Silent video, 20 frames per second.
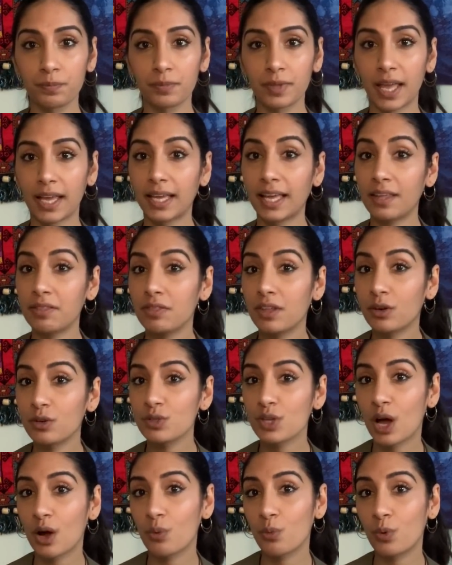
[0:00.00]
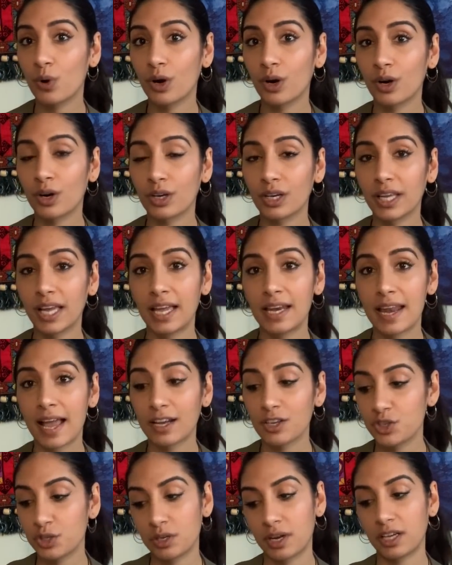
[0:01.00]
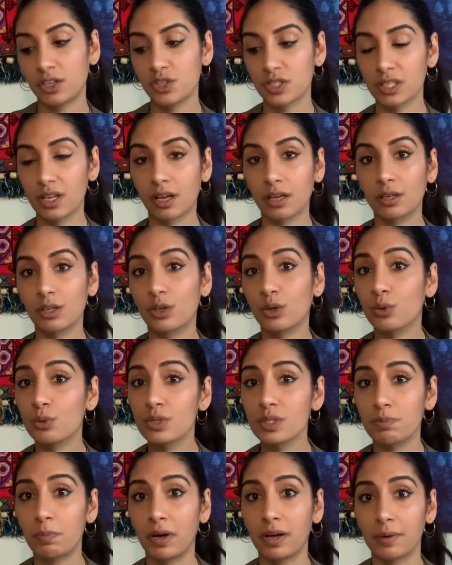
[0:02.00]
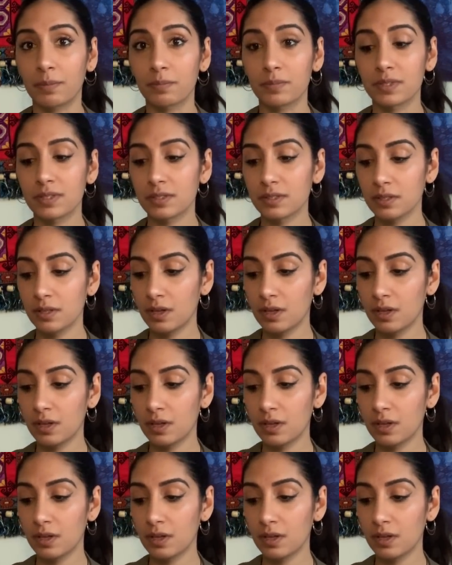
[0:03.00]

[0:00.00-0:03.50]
Again, there's that word, connection. I just got goosebumps.